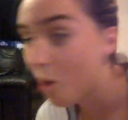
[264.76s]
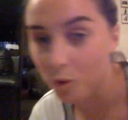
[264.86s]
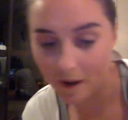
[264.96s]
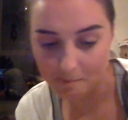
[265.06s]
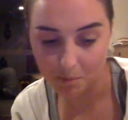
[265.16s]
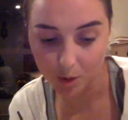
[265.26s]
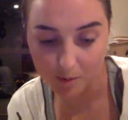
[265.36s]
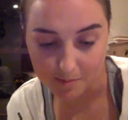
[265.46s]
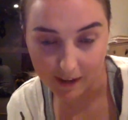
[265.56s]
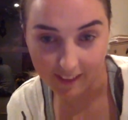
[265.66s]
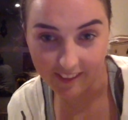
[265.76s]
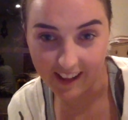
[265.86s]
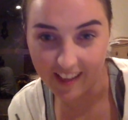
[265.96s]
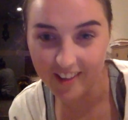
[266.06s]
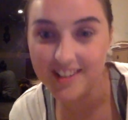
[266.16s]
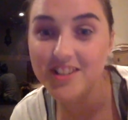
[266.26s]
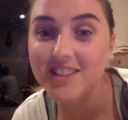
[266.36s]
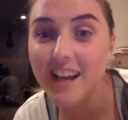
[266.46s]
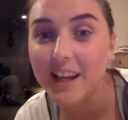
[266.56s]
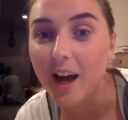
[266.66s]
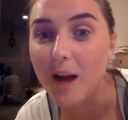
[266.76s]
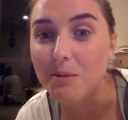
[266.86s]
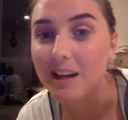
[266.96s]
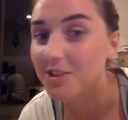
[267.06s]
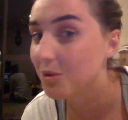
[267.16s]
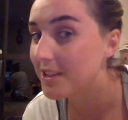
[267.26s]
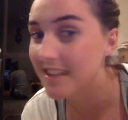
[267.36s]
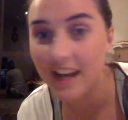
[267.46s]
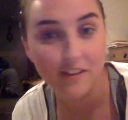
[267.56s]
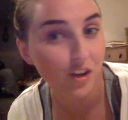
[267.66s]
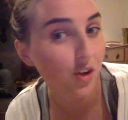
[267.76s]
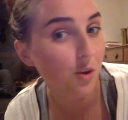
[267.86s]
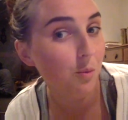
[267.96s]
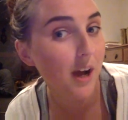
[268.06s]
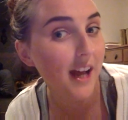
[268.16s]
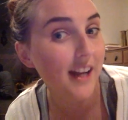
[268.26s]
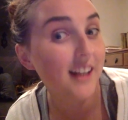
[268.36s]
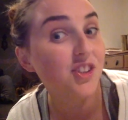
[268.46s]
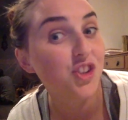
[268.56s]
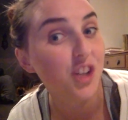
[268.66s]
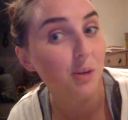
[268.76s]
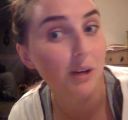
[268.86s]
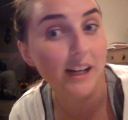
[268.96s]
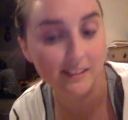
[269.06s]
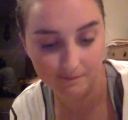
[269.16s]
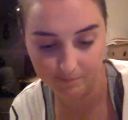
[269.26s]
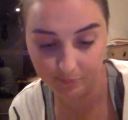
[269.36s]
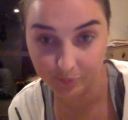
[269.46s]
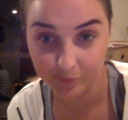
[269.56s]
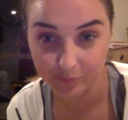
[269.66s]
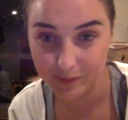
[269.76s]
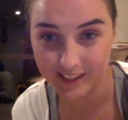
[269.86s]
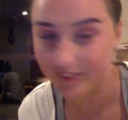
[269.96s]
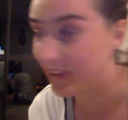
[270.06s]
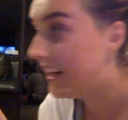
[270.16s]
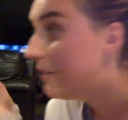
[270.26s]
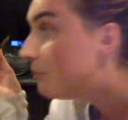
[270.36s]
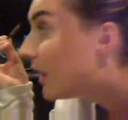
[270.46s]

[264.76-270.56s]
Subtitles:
Or one boob's bigger than the other? It's just like your eyebrows. You're always going to have a good one, a shit one. But that's alright.